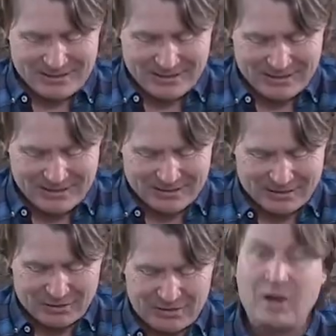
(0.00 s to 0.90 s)

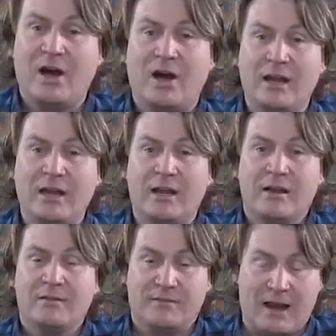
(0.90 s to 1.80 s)
little tiny
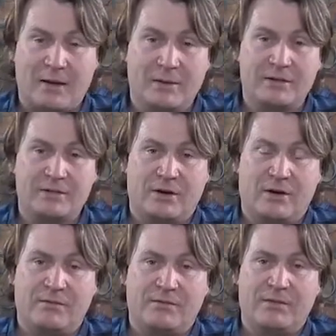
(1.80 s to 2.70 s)
flowers
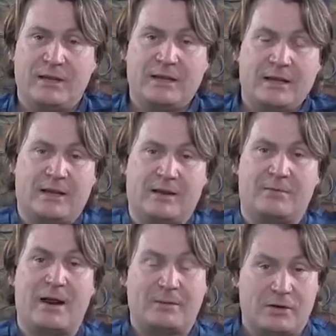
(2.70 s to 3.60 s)
of the
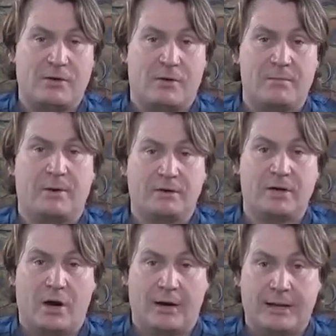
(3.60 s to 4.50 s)
rapid grower
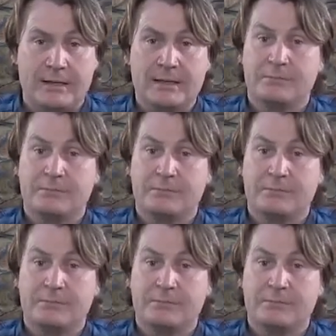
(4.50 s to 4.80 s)
Montana.